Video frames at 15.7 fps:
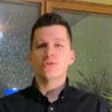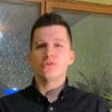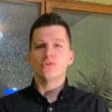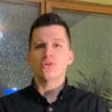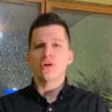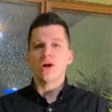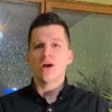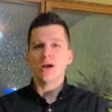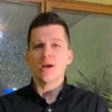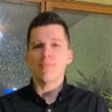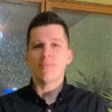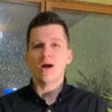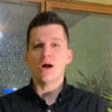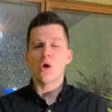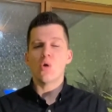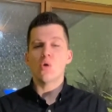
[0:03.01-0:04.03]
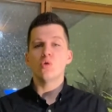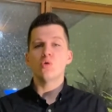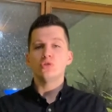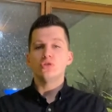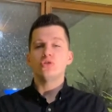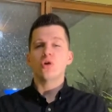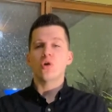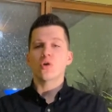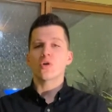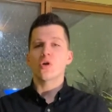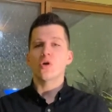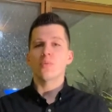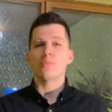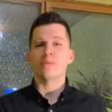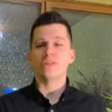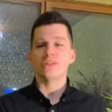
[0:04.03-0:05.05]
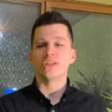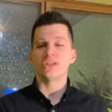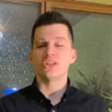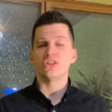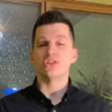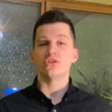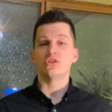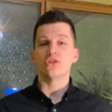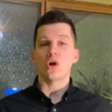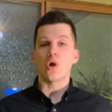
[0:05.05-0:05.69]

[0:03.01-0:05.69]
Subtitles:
to talk about who's your competition.